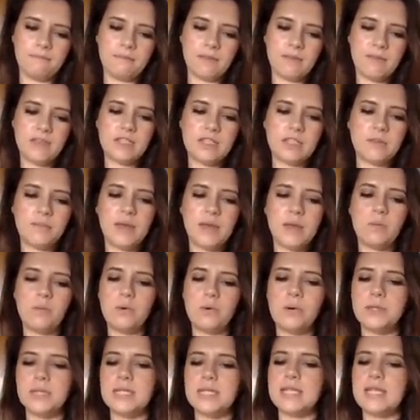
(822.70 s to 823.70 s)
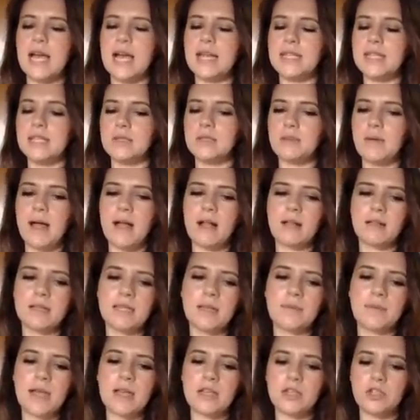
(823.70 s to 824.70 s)
This could be a water sign as well, because
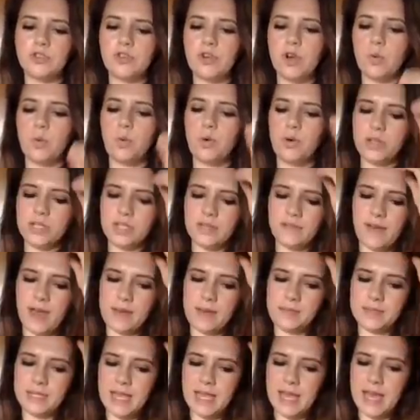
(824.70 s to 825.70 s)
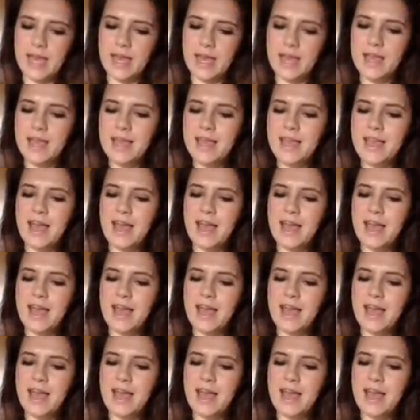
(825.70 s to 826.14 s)
I'm getting strong water vibes here.